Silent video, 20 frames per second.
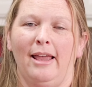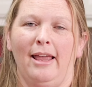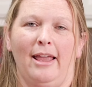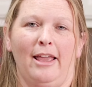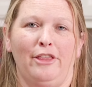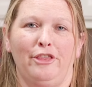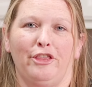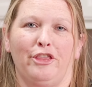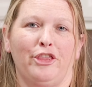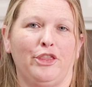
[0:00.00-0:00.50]

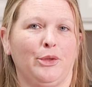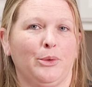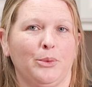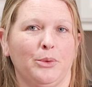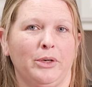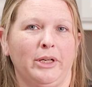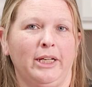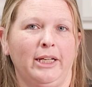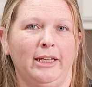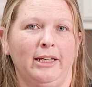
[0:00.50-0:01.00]
And
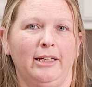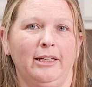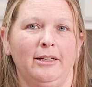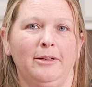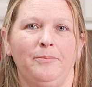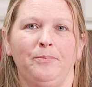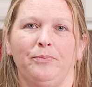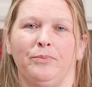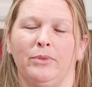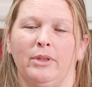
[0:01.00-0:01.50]
3,
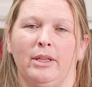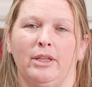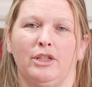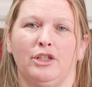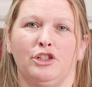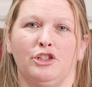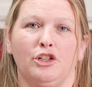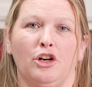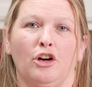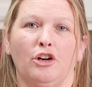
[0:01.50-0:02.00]

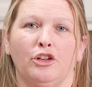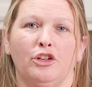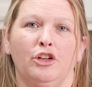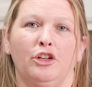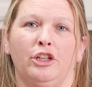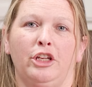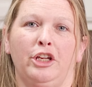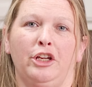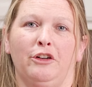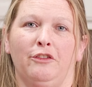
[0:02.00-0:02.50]
start
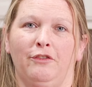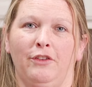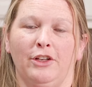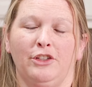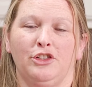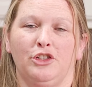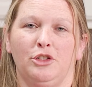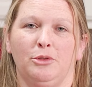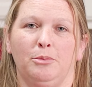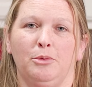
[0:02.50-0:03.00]
cooking your
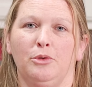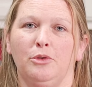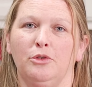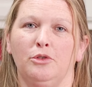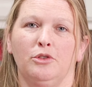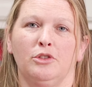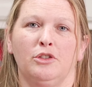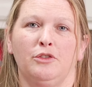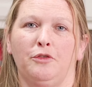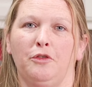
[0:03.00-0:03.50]

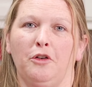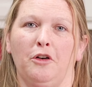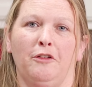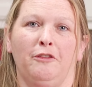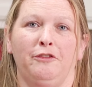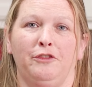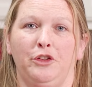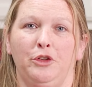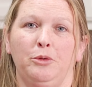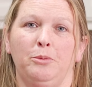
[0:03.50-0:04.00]
vegetables for a
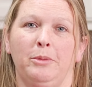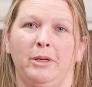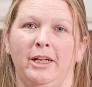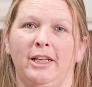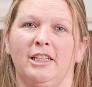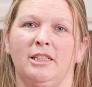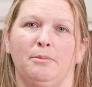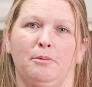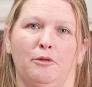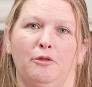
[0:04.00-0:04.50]
few
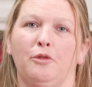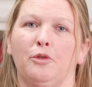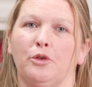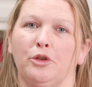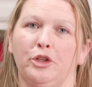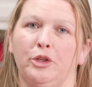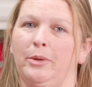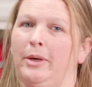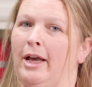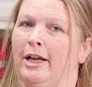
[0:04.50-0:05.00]
minutes before
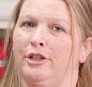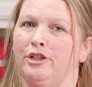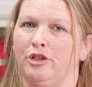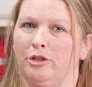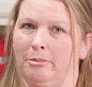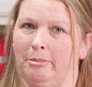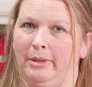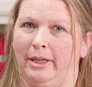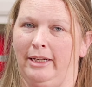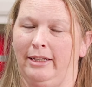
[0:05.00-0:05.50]
you add
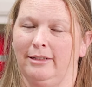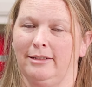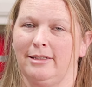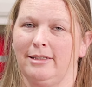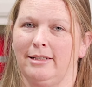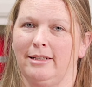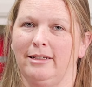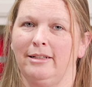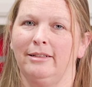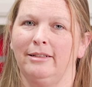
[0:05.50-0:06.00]
your meat.